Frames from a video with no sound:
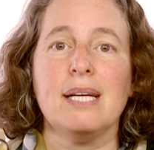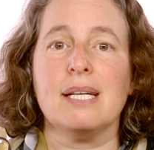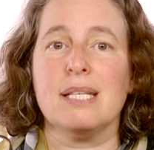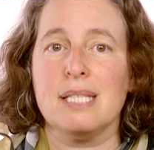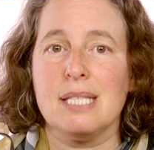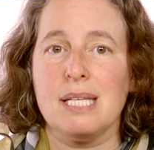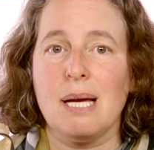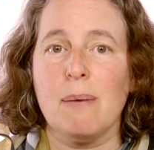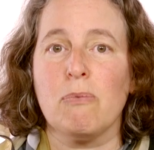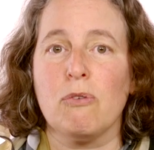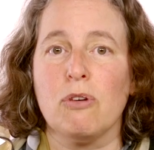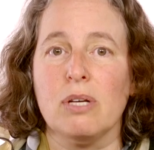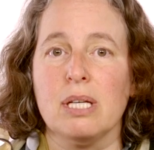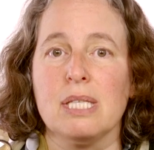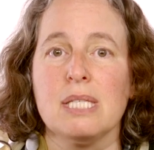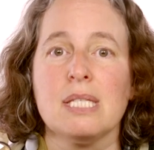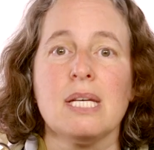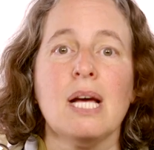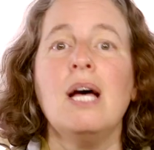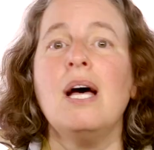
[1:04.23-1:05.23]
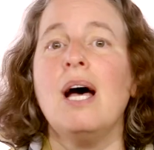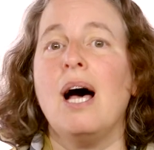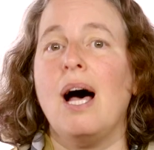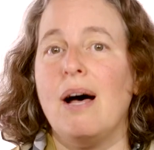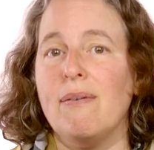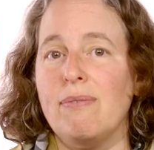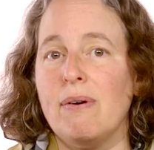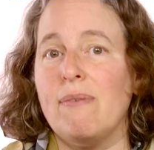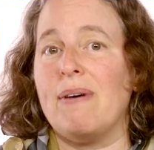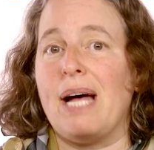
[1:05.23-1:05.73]
conceptions
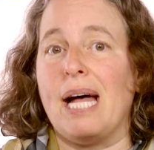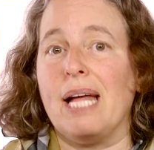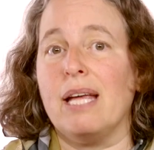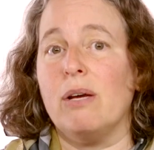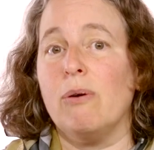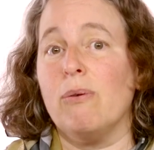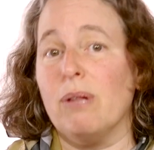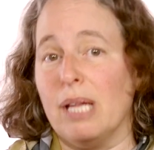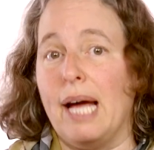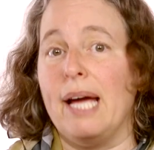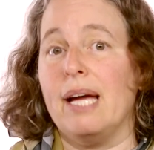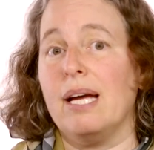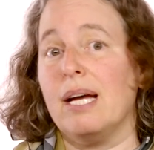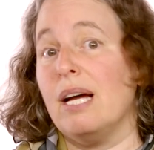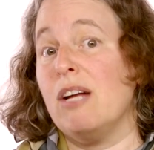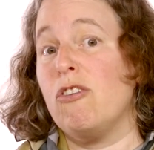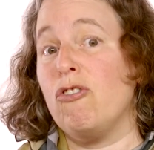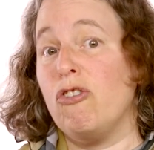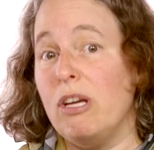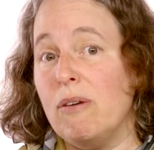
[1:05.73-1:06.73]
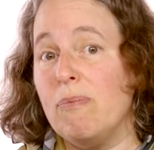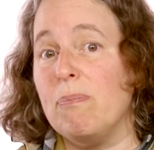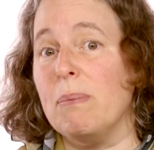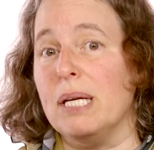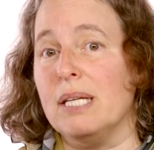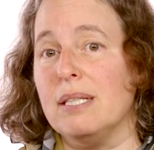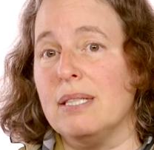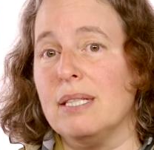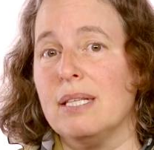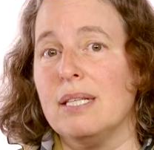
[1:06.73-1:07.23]
of a value like
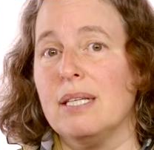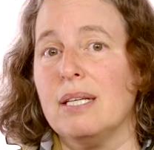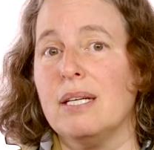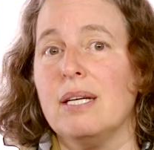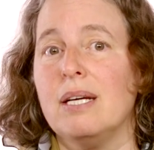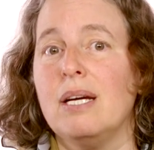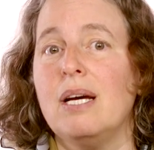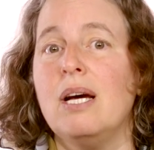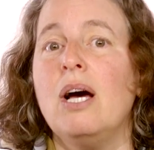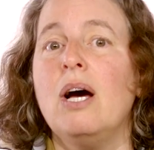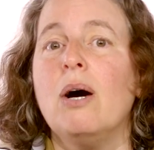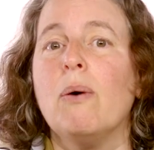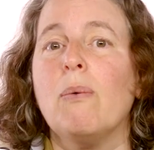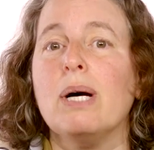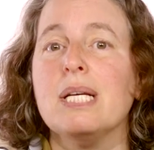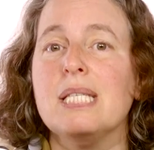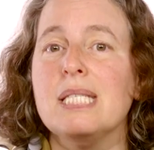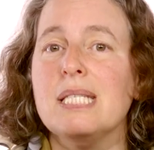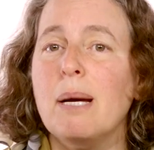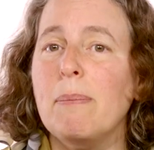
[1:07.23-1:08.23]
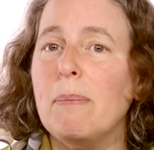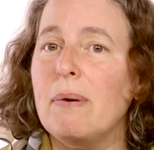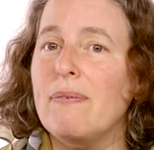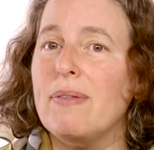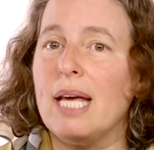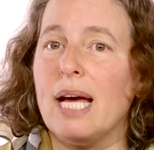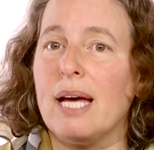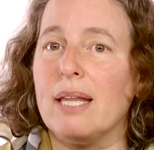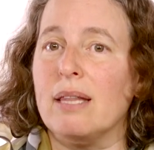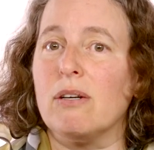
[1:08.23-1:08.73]
achievement. While some of
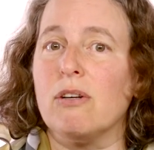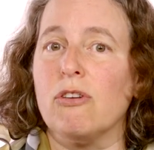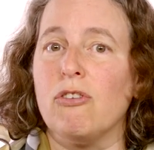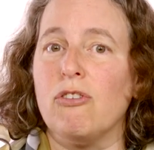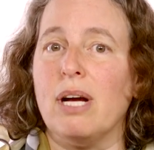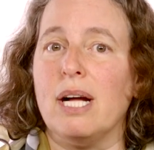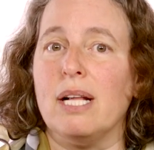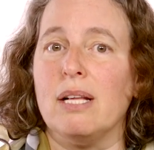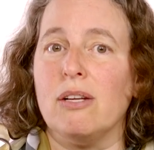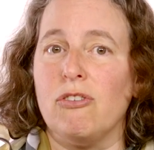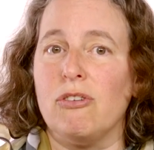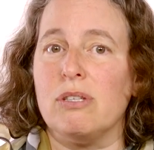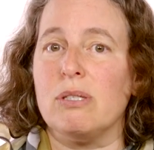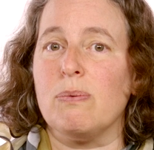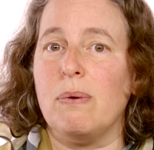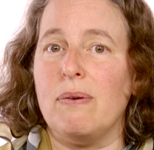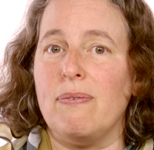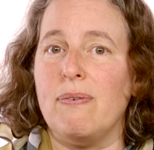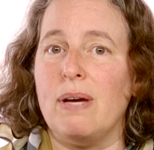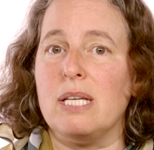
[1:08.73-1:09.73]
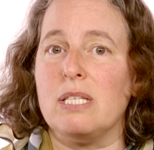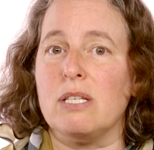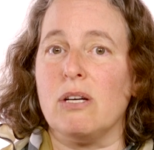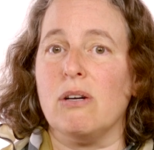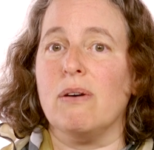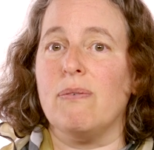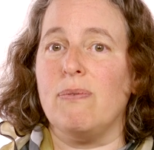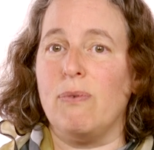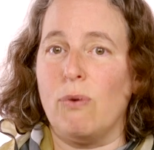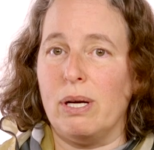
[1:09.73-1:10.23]
the ethical challenges we face are
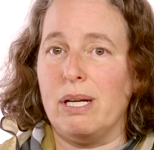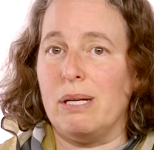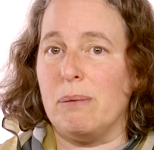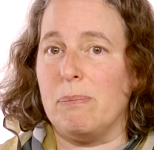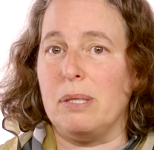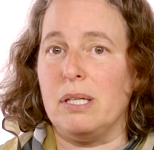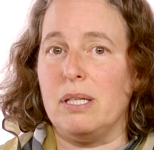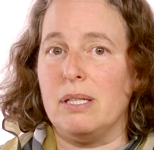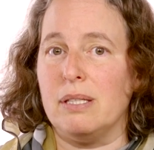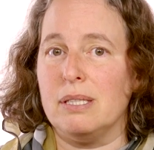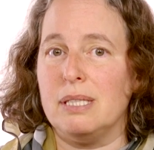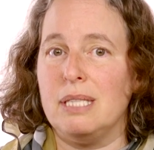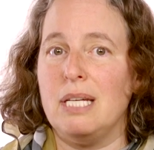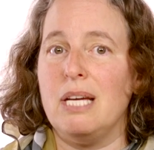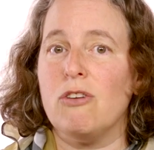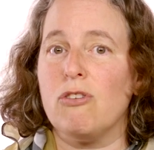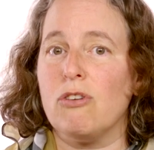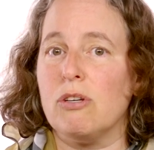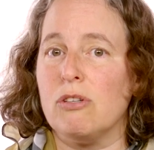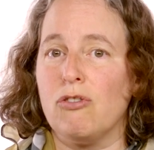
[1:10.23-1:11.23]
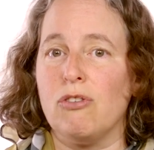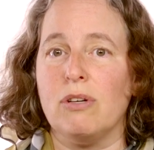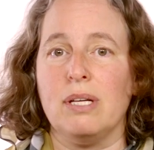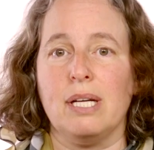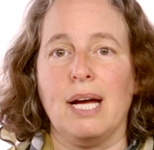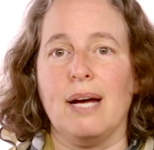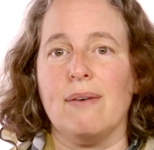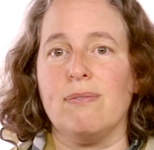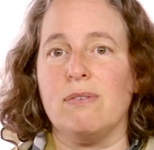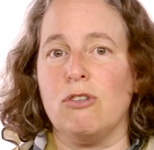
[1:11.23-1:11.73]
avoidable, teachers shouldn't
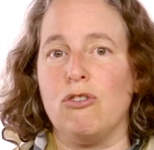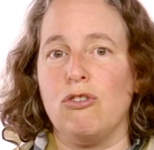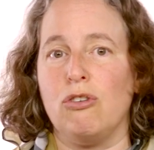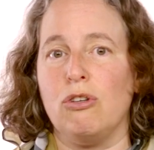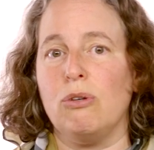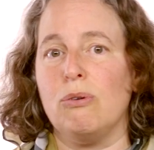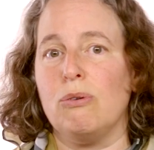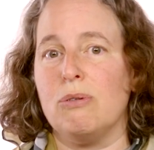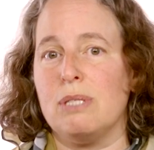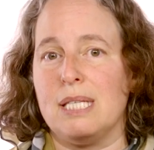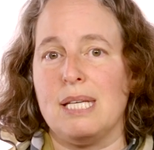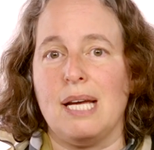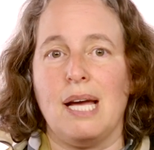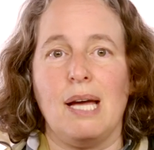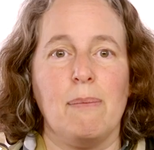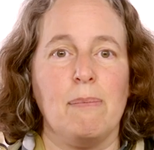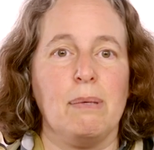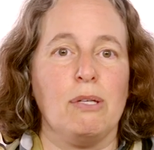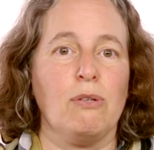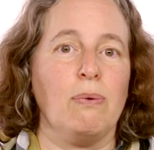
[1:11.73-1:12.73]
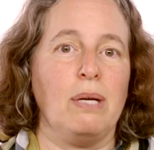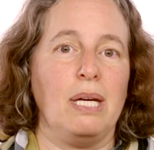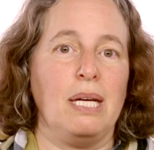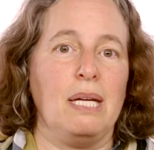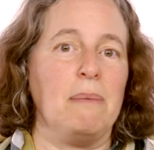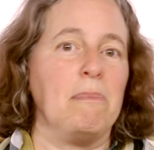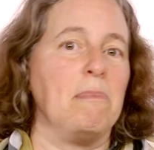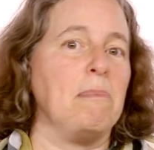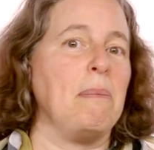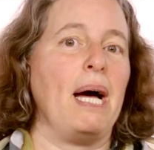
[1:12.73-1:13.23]
have to choose, say,
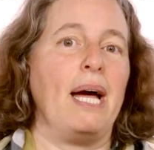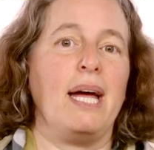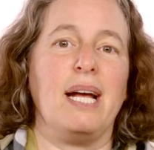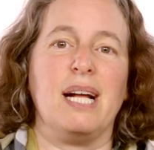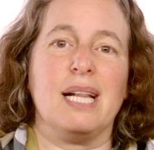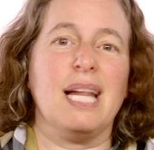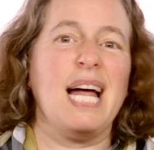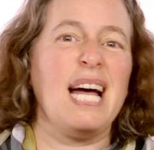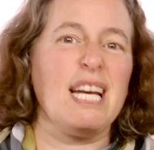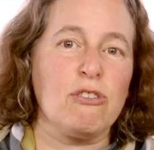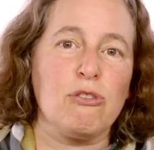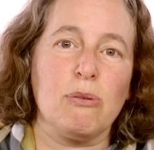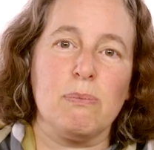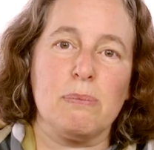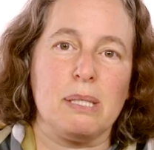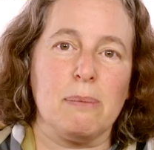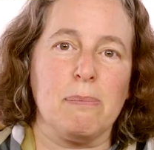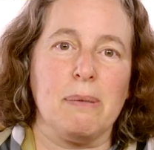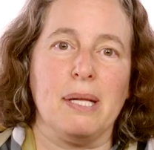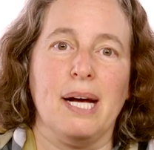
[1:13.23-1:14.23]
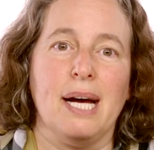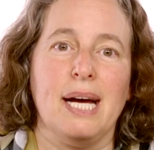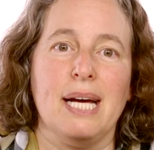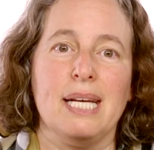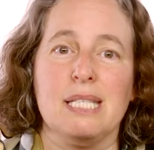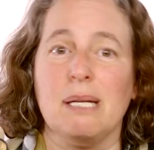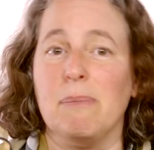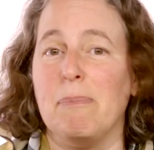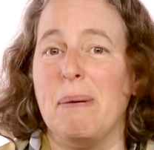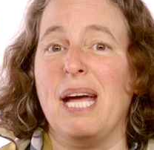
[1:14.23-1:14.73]
between buying classroom
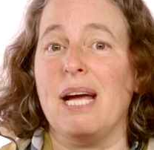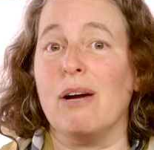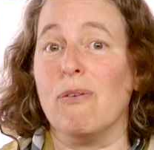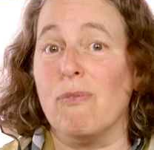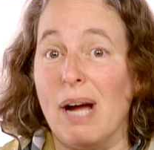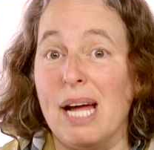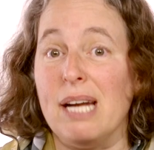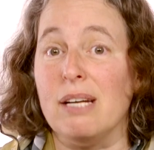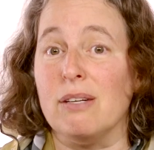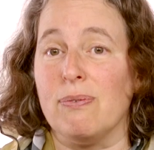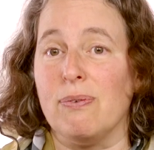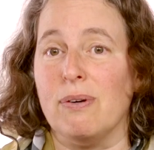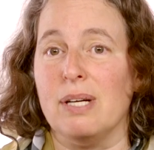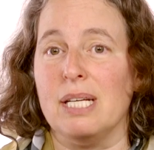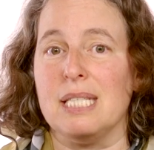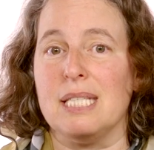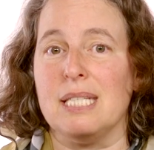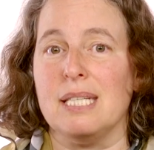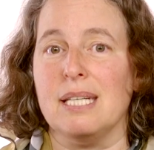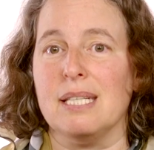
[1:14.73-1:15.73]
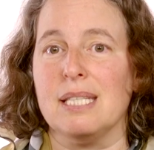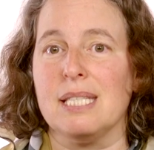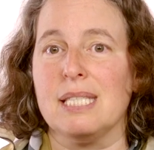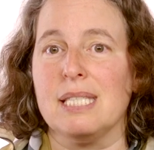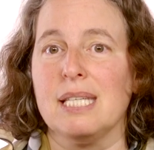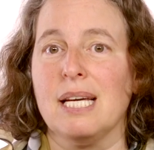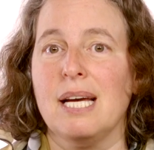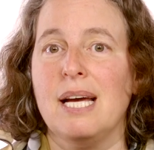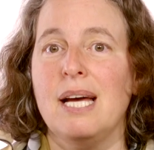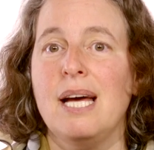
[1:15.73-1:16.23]
supplies and paying rent, for instance.